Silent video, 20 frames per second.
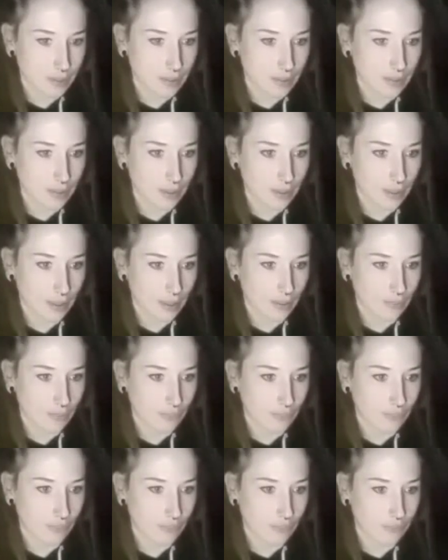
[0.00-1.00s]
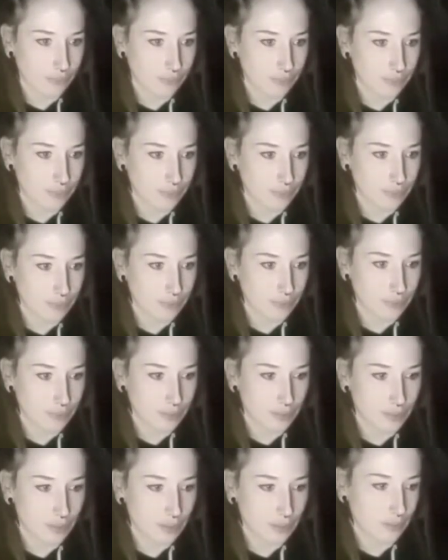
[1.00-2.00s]
if
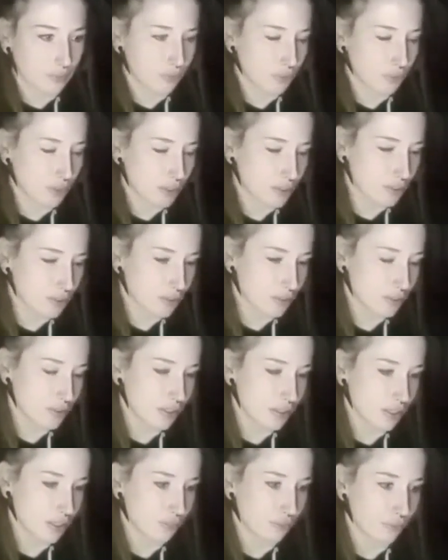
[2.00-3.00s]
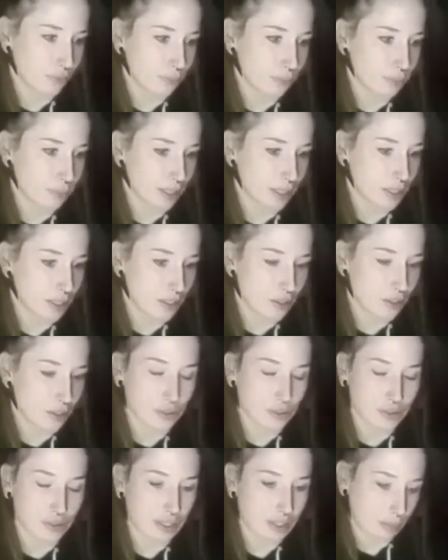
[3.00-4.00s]
if Belial is
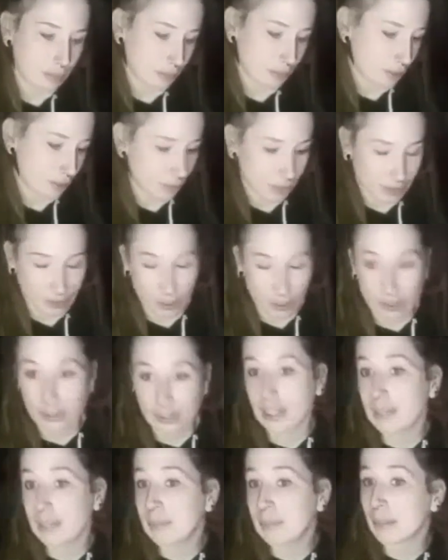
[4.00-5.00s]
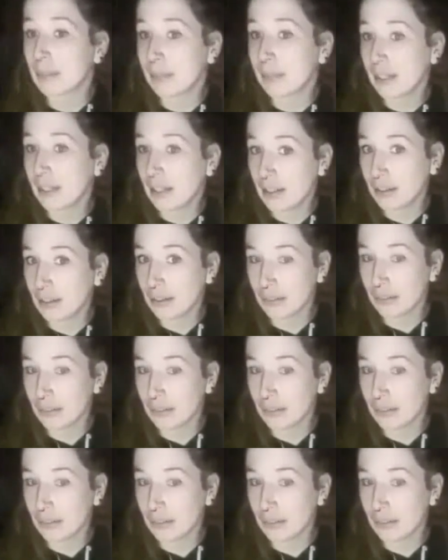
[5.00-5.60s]
here, I'm going to be talking about Belial